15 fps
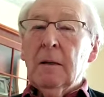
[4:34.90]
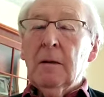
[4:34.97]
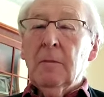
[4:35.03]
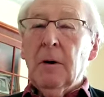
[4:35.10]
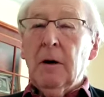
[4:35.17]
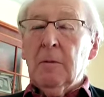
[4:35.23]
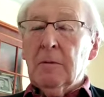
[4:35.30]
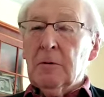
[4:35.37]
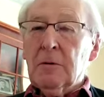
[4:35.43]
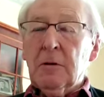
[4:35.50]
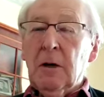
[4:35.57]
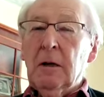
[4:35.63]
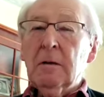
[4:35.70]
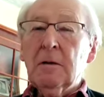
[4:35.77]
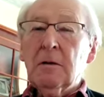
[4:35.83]
The Bible
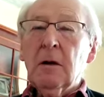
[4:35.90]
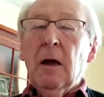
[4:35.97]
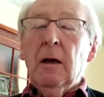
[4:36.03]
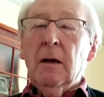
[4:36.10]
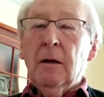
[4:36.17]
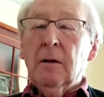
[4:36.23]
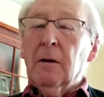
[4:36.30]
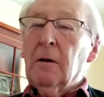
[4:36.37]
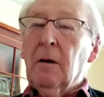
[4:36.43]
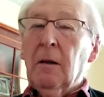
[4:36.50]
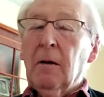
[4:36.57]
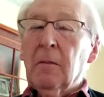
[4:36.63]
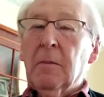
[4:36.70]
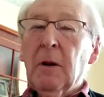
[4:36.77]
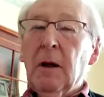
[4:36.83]
says in
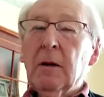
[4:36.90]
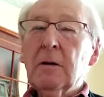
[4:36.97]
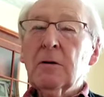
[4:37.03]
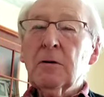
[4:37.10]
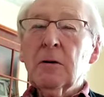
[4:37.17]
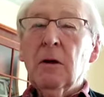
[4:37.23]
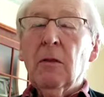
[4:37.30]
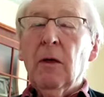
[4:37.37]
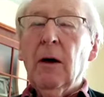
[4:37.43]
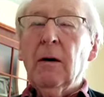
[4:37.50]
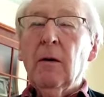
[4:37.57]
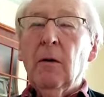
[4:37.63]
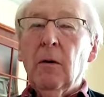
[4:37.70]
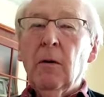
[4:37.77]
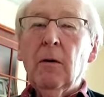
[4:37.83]
another place
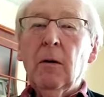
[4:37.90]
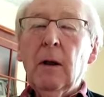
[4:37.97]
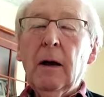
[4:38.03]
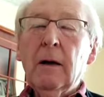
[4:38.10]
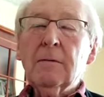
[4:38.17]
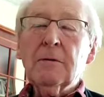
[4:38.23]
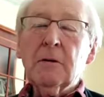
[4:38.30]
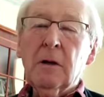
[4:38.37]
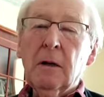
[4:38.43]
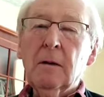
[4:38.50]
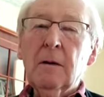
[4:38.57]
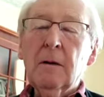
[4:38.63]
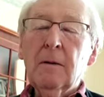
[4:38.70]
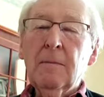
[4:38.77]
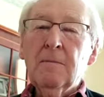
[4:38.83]
that all have
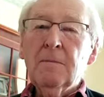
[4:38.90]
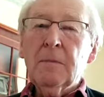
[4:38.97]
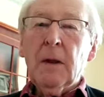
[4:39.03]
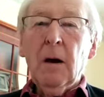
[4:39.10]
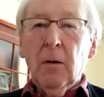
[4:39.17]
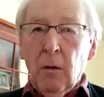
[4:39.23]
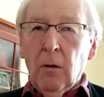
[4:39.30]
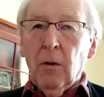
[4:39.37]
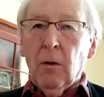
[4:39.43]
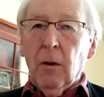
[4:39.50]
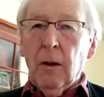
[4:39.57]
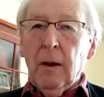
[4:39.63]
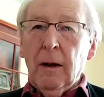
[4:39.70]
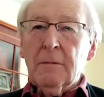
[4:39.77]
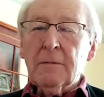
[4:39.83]
sinned.
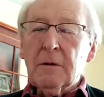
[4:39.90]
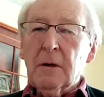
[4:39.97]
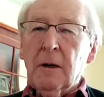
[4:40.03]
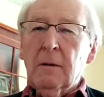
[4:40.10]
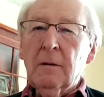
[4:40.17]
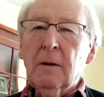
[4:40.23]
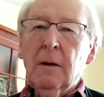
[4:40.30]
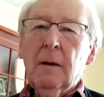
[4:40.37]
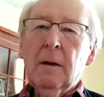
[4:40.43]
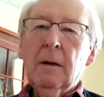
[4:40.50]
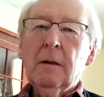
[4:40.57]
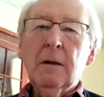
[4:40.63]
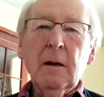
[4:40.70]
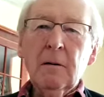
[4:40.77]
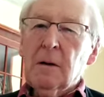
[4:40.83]
All have sinned.
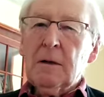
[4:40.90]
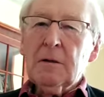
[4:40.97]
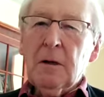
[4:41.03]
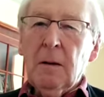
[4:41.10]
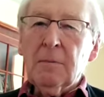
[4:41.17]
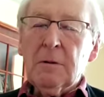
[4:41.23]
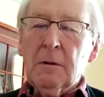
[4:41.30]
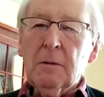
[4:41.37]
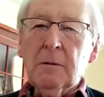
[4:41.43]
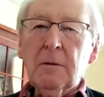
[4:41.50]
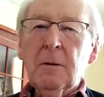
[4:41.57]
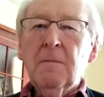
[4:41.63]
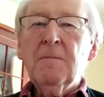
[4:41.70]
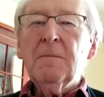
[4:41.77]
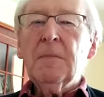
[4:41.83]
No
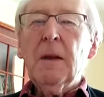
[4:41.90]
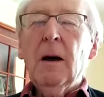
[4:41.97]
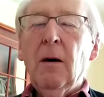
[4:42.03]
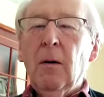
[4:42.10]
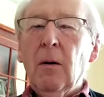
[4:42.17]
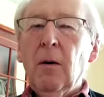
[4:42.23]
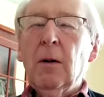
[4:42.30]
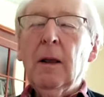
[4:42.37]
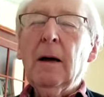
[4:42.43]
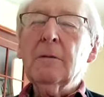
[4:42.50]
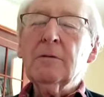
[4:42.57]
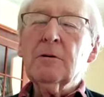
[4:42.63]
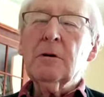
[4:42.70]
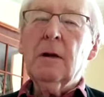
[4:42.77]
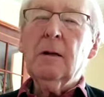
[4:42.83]
exceptions. All
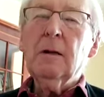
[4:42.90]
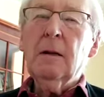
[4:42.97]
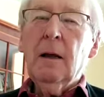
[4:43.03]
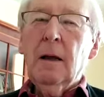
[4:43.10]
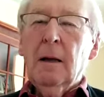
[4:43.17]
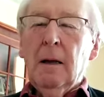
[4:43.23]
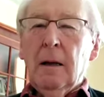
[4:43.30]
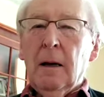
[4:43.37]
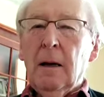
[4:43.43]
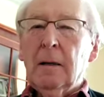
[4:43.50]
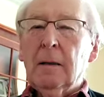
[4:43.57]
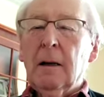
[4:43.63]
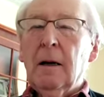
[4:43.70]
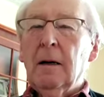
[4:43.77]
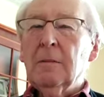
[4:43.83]
have sinned
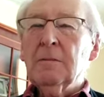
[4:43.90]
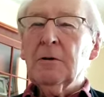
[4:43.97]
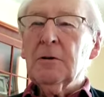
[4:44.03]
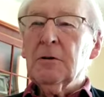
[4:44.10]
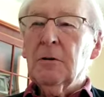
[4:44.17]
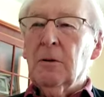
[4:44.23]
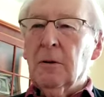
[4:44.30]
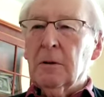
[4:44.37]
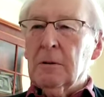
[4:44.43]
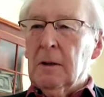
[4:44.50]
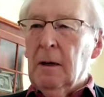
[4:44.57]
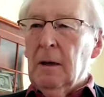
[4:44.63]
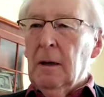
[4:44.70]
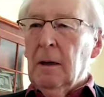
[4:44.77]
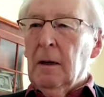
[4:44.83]
and come short
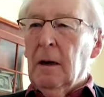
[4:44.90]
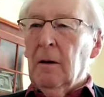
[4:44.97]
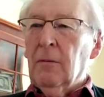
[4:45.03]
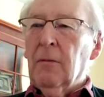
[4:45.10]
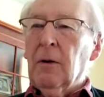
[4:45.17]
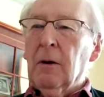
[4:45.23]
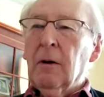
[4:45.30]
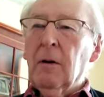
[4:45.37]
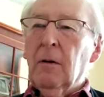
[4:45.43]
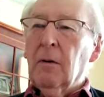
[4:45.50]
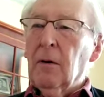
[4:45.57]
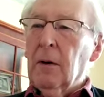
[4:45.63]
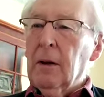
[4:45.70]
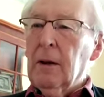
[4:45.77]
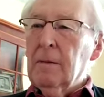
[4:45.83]
of the
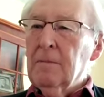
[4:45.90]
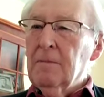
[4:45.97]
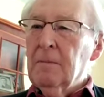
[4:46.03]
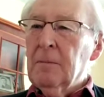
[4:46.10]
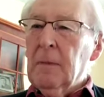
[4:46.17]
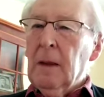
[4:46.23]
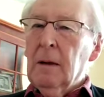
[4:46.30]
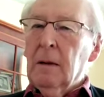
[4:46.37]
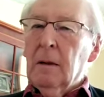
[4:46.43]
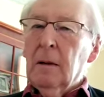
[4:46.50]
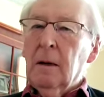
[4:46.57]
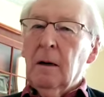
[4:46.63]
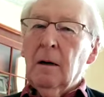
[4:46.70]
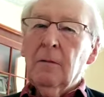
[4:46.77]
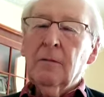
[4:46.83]
glory
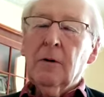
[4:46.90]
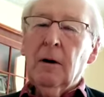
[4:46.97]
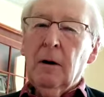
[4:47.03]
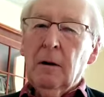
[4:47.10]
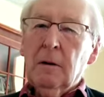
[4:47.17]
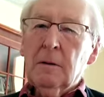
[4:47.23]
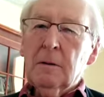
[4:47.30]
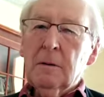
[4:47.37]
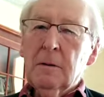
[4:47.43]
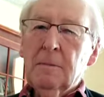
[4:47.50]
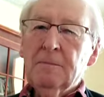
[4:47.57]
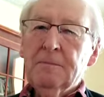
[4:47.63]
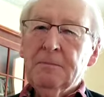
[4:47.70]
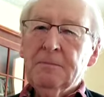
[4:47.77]
of God.